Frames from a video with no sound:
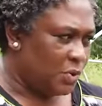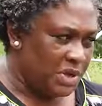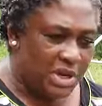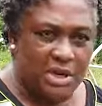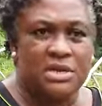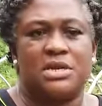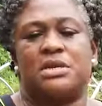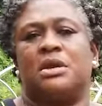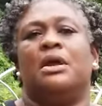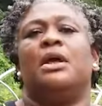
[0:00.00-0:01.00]

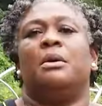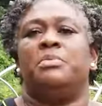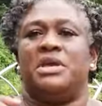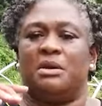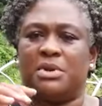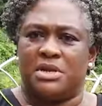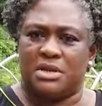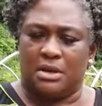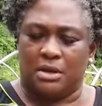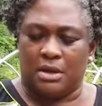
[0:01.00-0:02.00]
weeds, be able
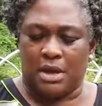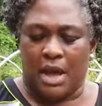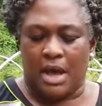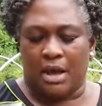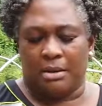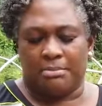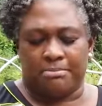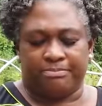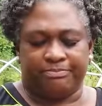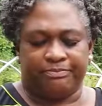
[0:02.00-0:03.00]
to
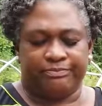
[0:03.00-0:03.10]
um,